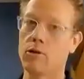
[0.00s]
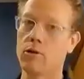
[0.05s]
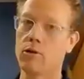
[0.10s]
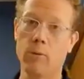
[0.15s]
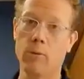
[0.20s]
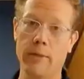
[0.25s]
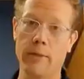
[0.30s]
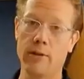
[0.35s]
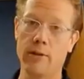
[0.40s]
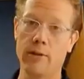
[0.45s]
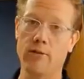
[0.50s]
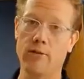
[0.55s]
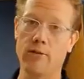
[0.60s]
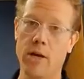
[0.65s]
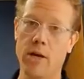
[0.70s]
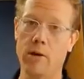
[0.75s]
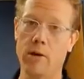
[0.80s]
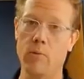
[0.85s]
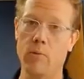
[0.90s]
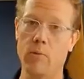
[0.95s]
So on this
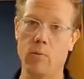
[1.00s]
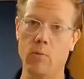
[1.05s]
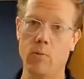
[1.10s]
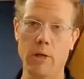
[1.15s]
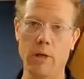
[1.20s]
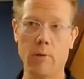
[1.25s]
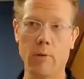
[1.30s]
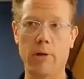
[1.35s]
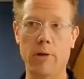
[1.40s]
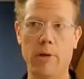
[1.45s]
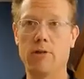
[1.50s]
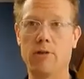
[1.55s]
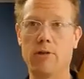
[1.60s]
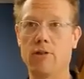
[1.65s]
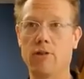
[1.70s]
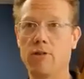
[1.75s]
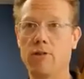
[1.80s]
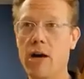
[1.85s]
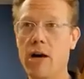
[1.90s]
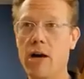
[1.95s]
fan, we know that it's
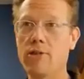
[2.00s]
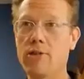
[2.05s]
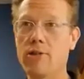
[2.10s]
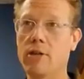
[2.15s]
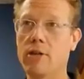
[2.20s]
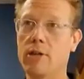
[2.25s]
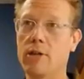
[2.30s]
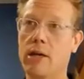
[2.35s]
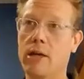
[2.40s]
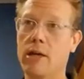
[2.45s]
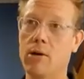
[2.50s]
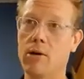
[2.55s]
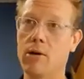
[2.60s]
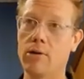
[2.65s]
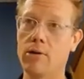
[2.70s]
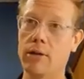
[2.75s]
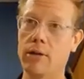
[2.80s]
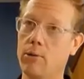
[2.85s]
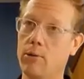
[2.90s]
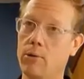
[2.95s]
exhausting the air to
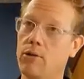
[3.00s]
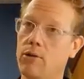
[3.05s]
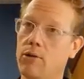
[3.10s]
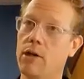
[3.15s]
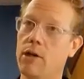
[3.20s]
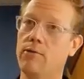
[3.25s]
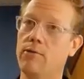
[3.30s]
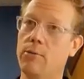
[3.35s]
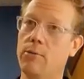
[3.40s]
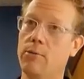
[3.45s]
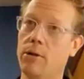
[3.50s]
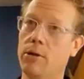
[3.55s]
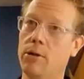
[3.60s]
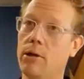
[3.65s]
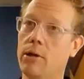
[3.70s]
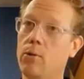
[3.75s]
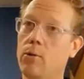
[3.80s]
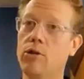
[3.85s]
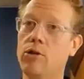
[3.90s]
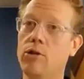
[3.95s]
the outside of the
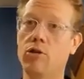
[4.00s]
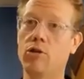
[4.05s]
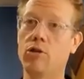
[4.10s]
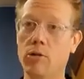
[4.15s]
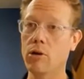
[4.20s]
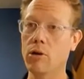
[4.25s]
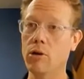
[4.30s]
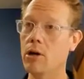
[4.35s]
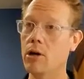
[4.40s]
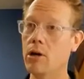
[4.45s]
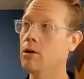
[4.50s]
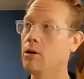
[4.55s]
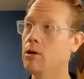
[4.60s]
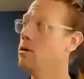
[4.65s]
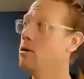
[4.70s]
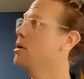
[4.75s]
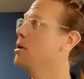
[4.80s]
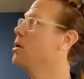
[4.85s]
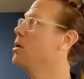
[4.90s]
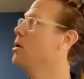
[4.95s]
building, which good.
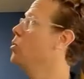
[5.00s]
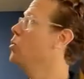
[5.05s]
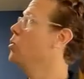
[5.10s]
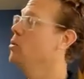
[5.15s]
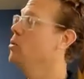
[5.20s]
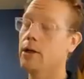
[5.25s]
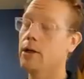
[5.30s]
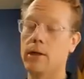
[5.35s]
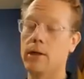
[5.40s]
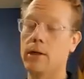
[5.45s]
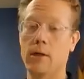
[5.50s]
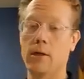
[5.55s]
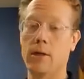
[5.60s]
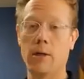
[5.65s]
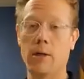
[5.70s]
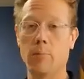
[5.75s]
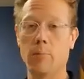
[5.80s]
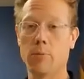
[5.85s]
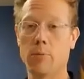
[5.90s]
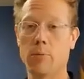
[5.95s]
We can
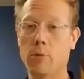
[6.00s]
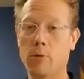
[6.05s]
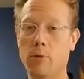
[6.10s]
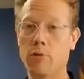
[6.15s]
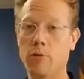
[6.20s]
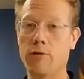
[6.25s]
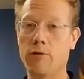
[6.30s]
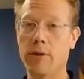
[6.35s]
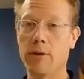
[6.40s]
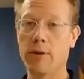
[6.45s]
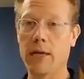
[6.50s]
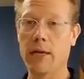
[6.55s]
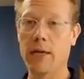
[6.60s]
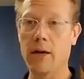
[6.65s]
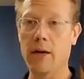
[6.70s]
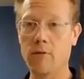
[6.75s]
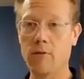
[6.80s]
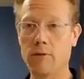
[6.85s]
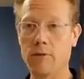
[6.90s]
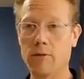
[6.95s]
improve the
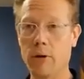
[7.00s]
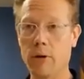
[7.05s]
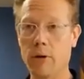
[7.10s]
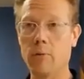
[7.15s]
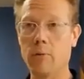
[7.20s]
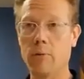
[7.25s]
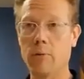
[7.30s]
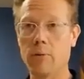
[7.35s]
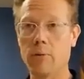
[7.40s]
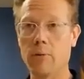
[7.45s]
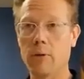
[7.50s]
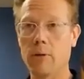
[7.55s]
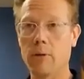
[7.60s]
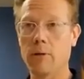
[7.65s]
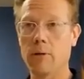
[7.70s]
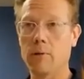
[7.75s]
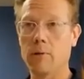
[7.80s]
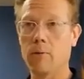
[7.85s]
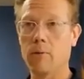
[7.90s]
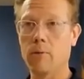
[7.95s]
airflow
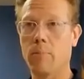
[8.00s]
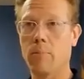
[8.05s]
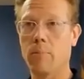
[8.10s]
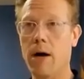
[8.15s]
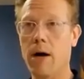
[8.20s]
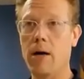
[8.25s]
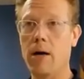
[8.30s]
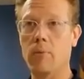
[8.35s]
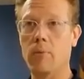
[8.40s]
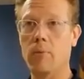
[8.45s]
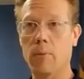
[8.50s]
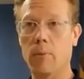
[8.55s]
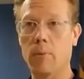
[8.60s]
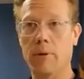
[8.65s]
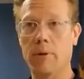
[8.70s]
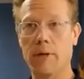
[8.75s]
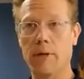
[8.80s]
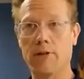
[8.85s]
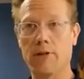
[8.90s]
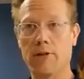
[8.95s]
by
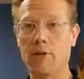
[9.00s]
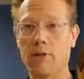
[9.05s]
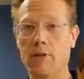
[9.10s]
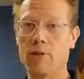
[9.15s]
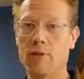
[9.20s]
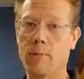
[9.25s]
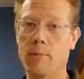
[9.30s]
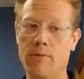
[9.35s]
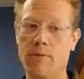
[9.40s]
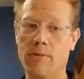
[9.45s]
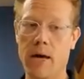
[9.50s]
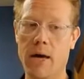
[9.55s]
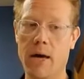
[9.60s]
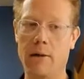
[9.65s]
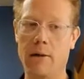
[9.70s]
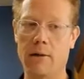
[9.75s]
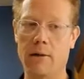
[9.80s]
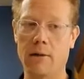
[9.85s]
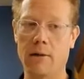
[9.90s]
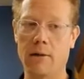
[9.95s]
replacing some of
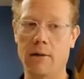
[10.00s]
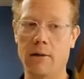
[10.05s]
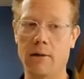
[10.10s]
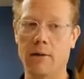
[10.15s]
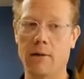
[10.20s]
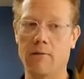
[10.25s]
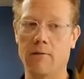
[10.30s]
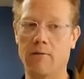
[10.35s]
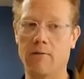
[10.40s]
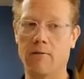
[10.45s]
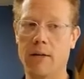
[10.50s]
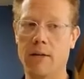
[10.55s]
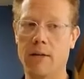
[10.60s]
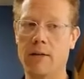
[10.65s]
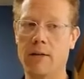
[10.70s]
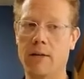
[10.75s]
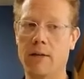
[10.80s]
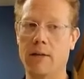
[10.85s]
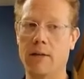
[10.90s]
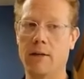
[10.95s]
that
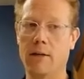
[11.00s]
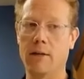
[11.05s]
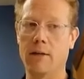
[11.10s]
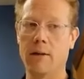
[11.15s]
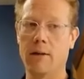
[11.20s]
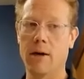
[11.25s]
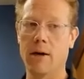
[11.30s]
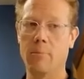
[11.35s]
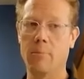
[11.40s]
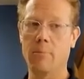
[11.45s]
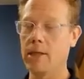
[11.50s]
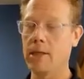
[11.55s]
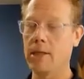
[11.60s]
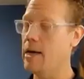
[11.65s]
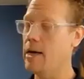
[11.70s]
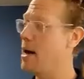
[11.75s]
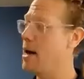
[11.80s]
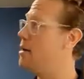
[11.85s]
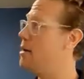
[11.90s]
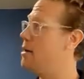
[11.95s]
venting up in the
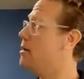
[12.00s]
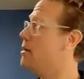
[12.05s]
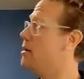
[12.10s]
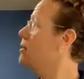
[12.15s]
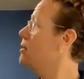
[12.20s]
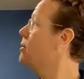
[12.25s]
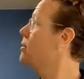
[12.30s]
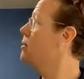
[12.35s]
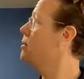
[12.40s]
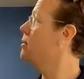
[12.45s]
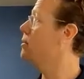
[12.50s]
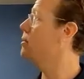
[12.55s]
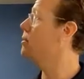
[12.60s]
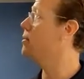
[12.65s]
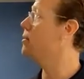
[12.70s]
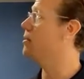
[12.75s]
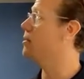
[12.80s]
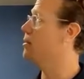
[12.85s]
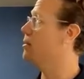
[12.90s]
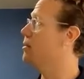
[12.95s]
attic,
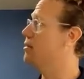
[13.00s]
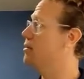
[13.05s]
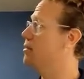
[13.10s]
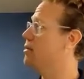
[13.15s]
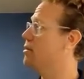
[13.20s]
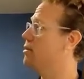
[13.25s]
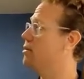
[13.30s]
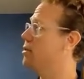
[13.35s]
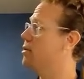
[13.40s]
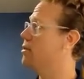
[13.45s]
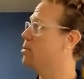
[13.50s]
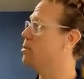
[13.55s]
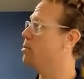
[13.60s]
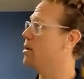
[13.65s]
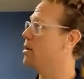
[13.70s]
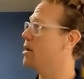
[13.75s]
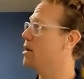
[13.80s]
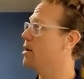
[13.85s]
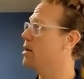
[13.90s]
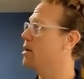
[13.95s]
give us a little
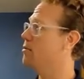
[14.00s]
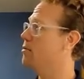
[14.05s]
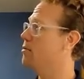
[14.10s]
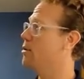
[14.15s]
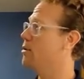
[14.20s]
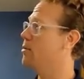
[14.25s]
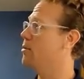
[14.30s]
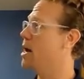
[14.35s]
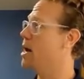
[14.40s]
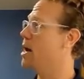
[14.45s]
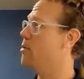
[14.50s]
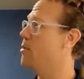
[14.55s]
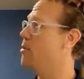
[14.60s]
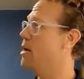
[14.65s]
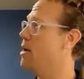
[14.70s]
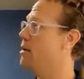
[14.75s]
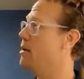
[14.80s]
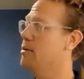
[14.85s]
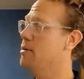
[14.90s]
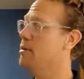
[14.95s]
better airflow that
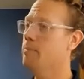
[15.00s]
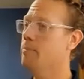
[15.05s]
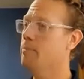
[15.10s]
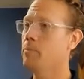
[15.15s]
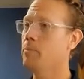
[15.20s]
way.